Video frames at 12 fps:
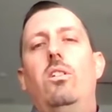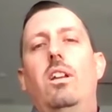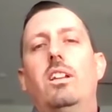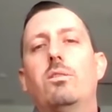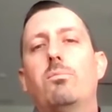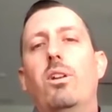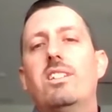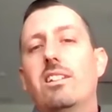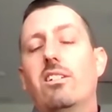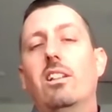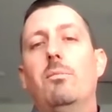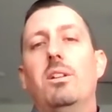express
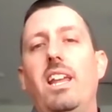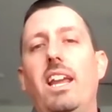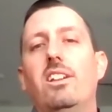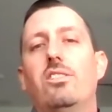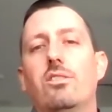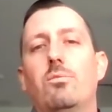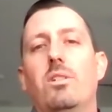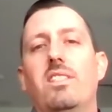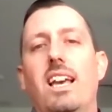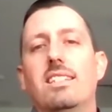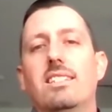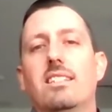their limitations with
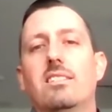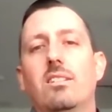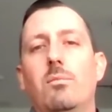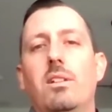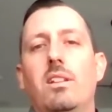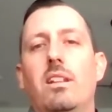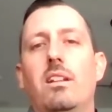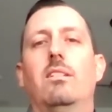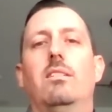that system and